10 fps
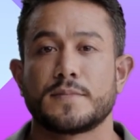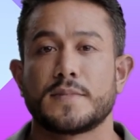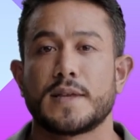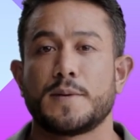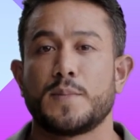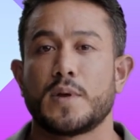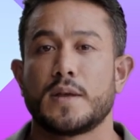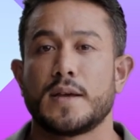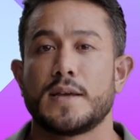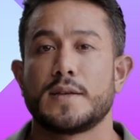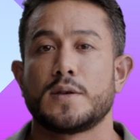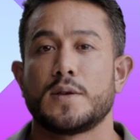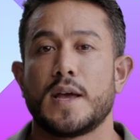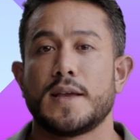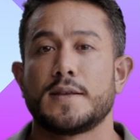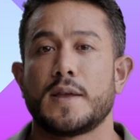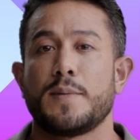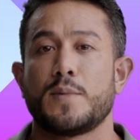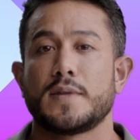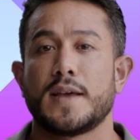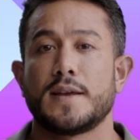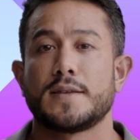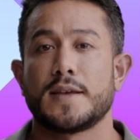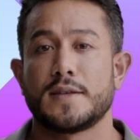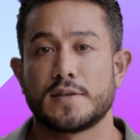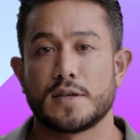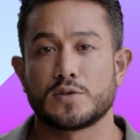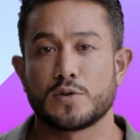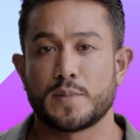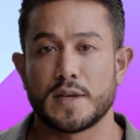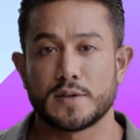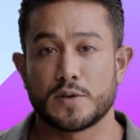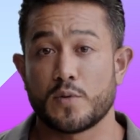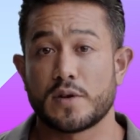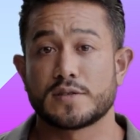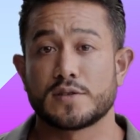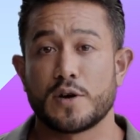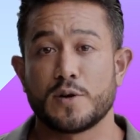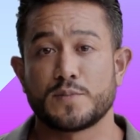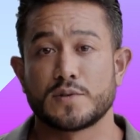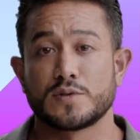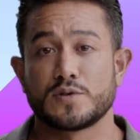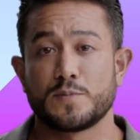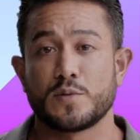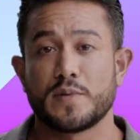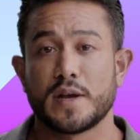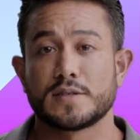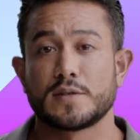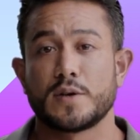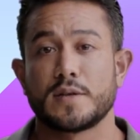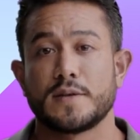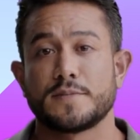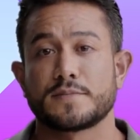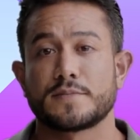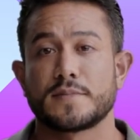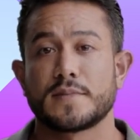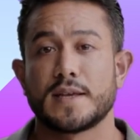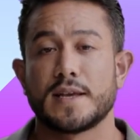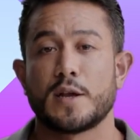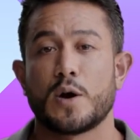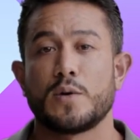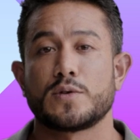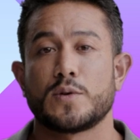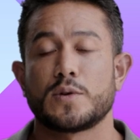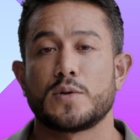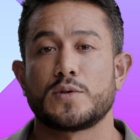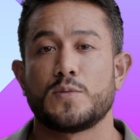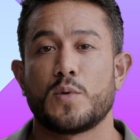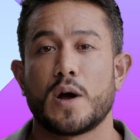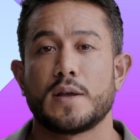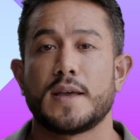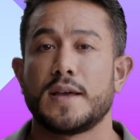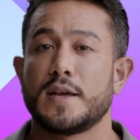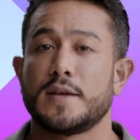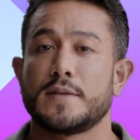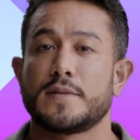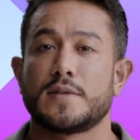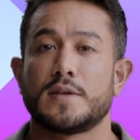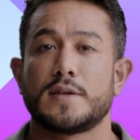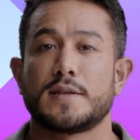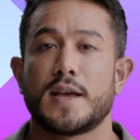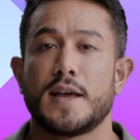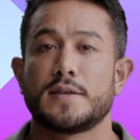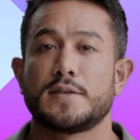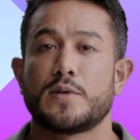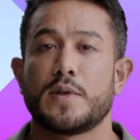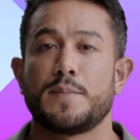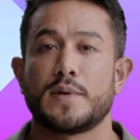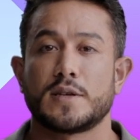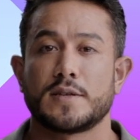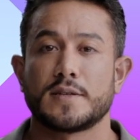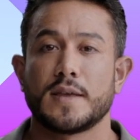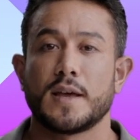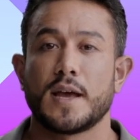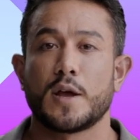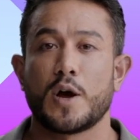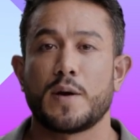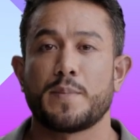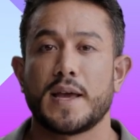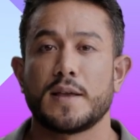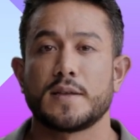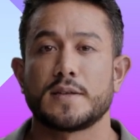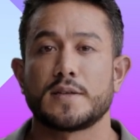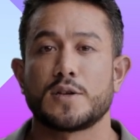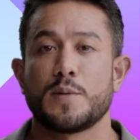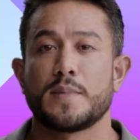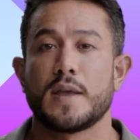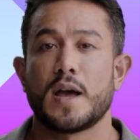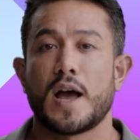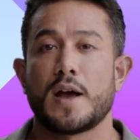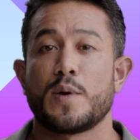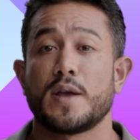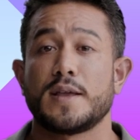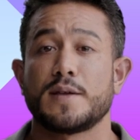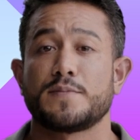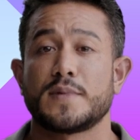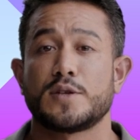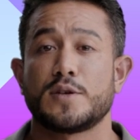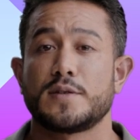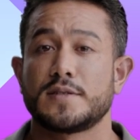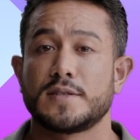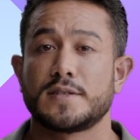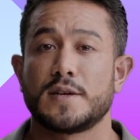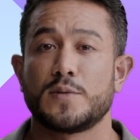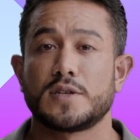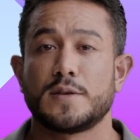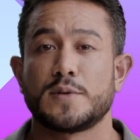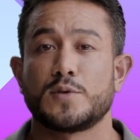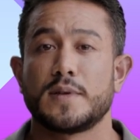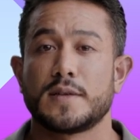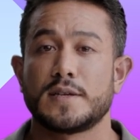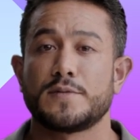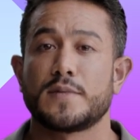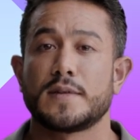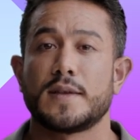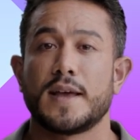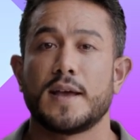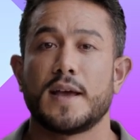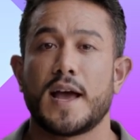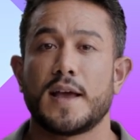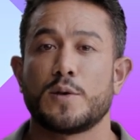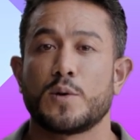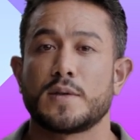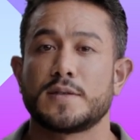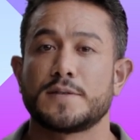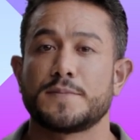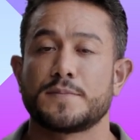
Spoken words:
Deep learning can utilize labeled datasets contributing to what is termed supervised learning. It can also use raw data, such as texts or images, and automatically determine the hierarchy of features distinguishing between different data categories.